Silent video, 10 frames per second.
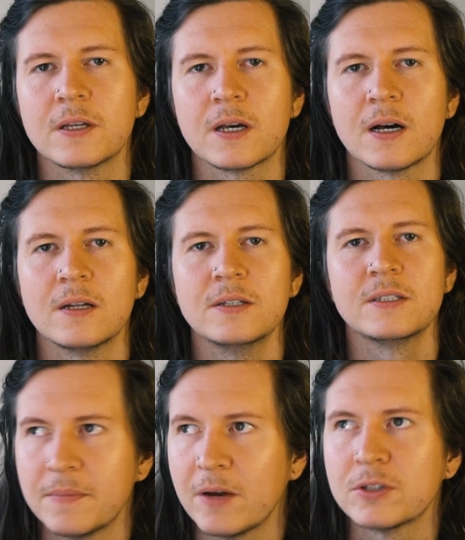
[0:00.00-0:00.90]
the
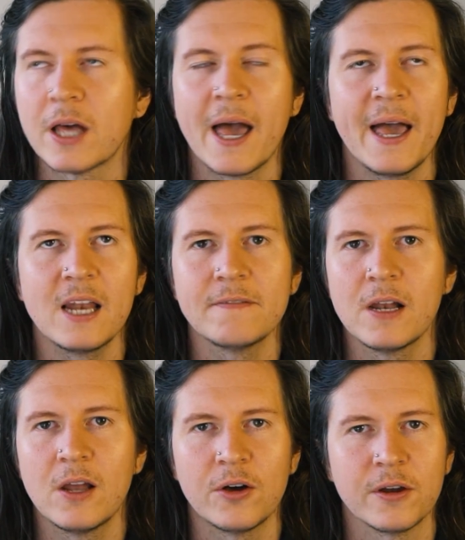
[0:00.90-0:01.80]
colors, there is a hell of a
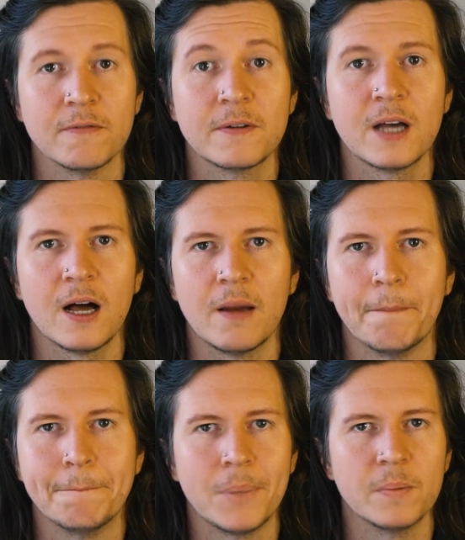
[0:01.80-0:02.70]
lot of
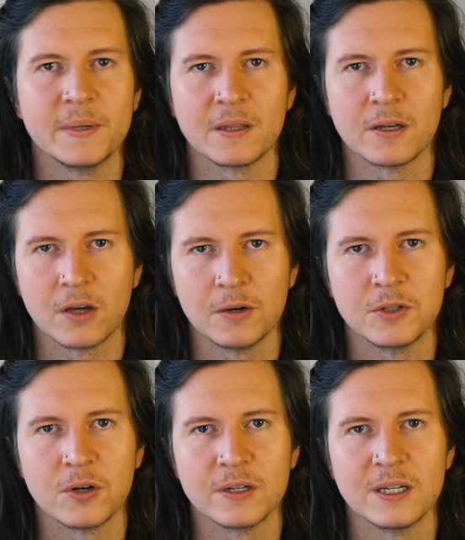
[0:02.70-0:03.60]
color bombing that goes
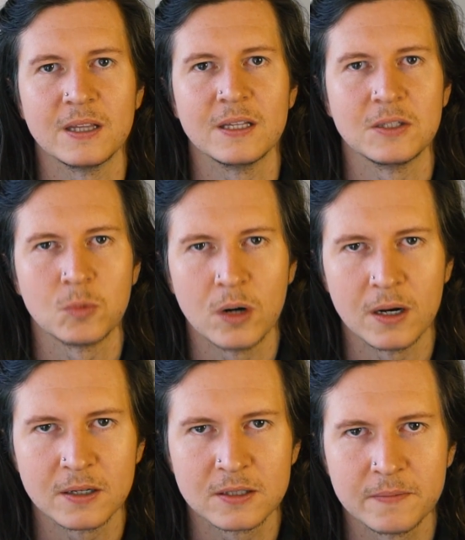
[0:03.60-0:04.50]
on in these
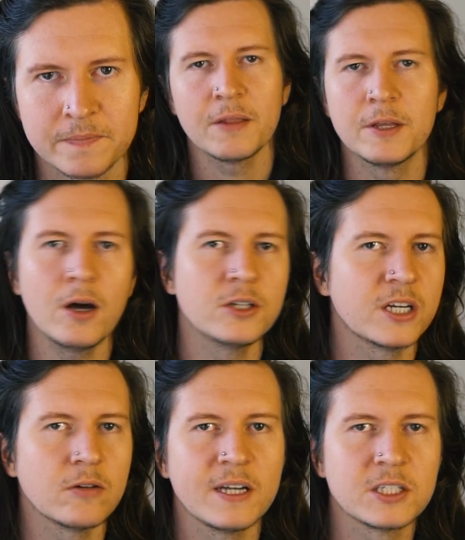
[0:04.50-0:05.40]
works. The art
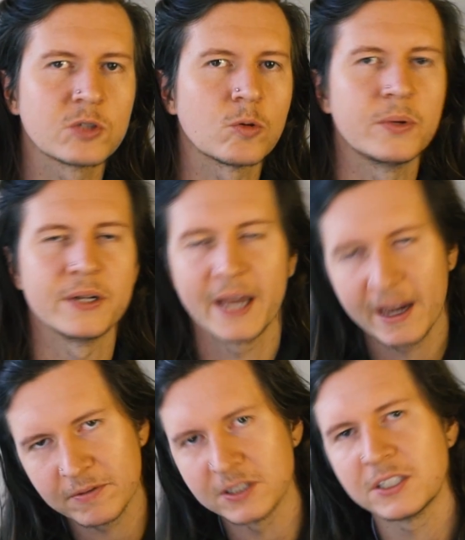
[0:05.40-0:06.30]
generators will put
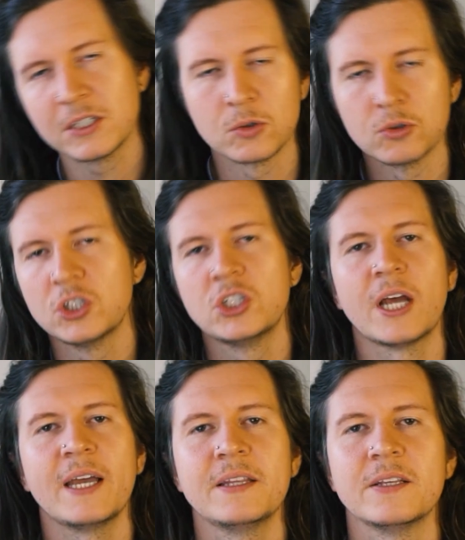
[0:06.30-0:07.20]
every single
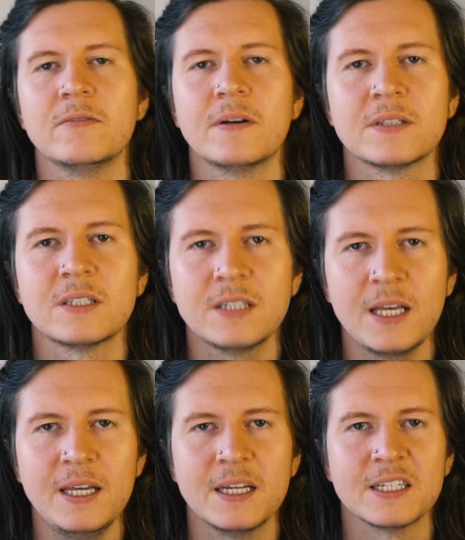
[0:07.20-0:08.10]
shade that you've ever
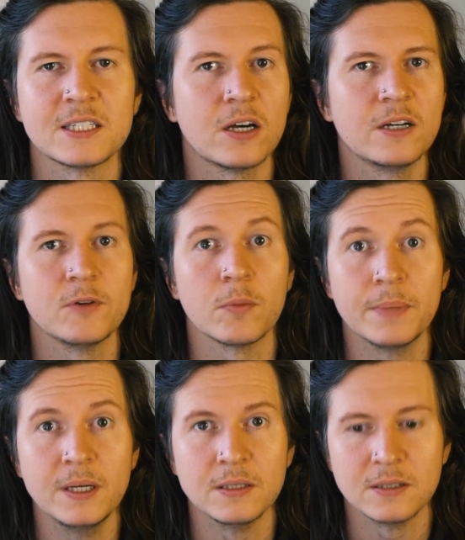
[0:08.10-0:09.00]
seen inside of your
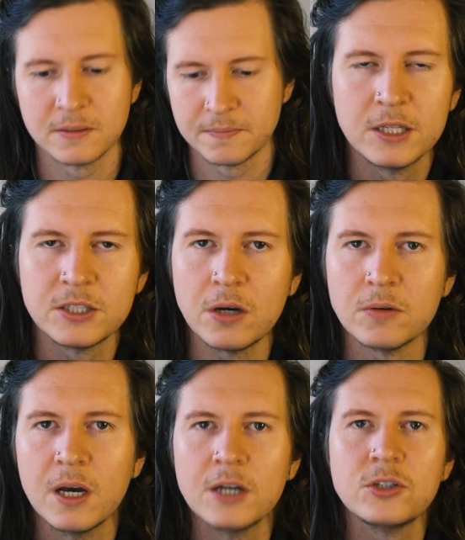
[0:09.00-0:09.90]
piece. So,
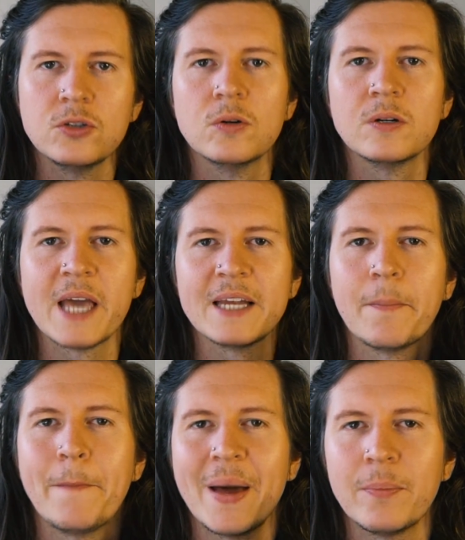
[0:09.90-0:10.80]
to
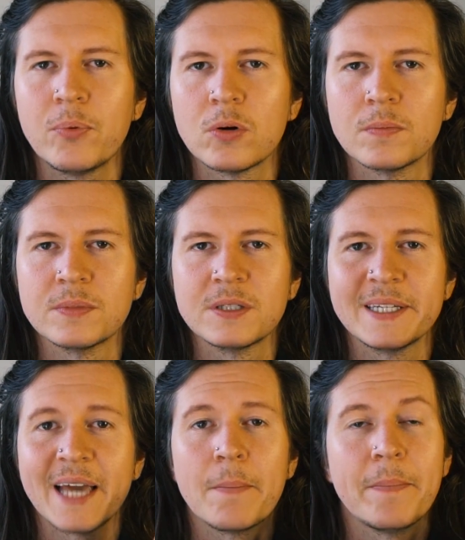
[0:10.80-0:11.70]
get better prompts,
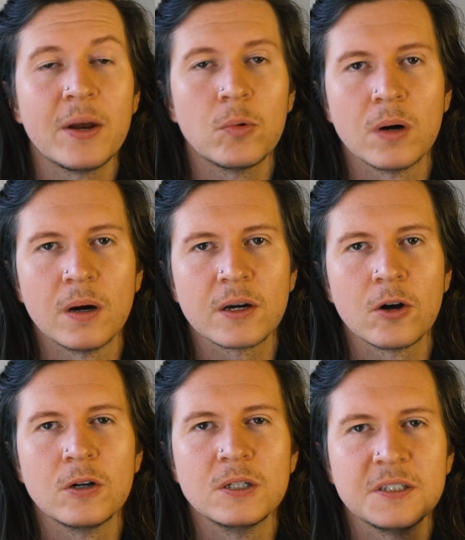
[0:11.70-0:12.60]
to get better work,
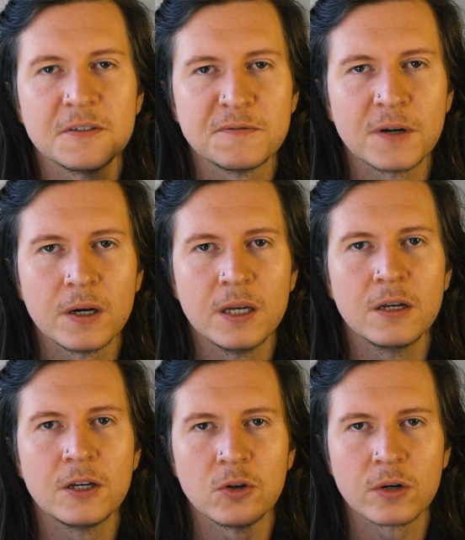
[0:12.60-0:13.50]
define
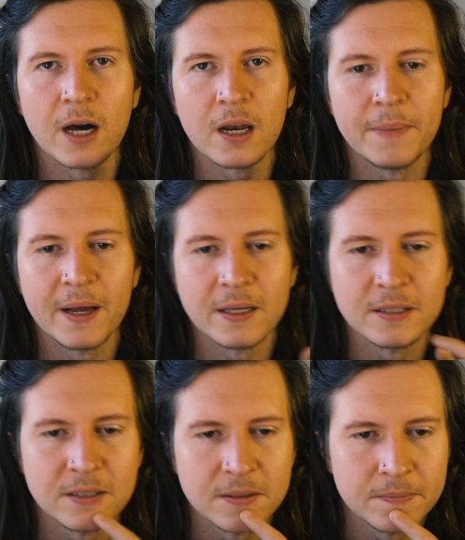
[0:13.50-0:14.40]
your color
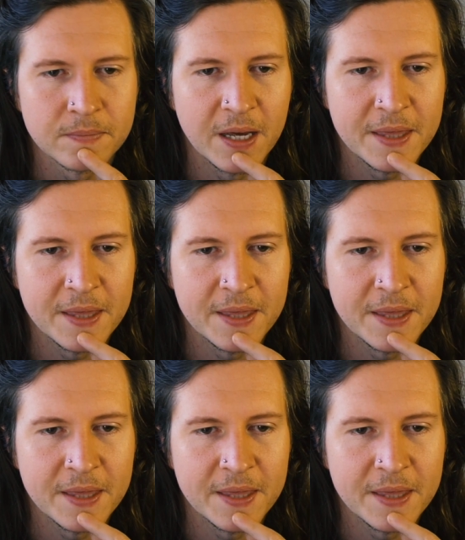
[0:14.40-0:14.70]
palettes. In